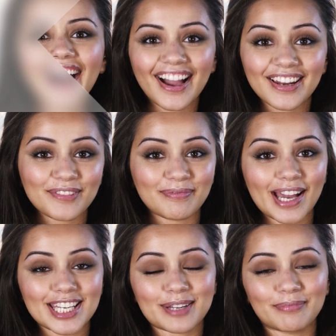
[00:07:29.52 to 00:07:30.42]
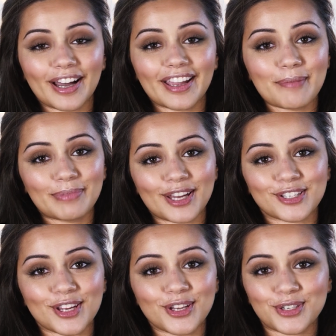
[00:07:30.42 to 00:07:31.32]
I love matching my
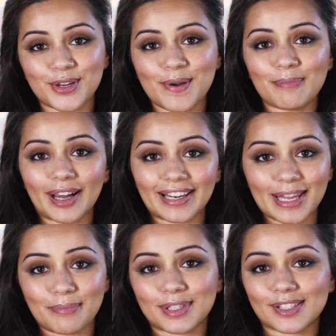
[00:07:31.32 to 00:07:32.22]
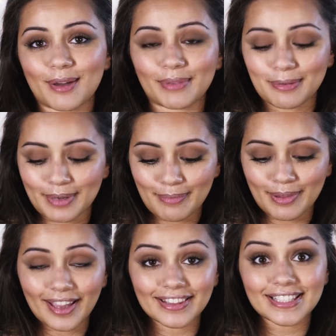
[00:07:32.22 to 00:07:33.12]
blusher to my lips, so I'm going to be
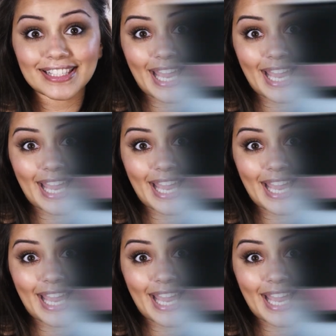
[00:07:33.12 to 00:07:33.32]
applying the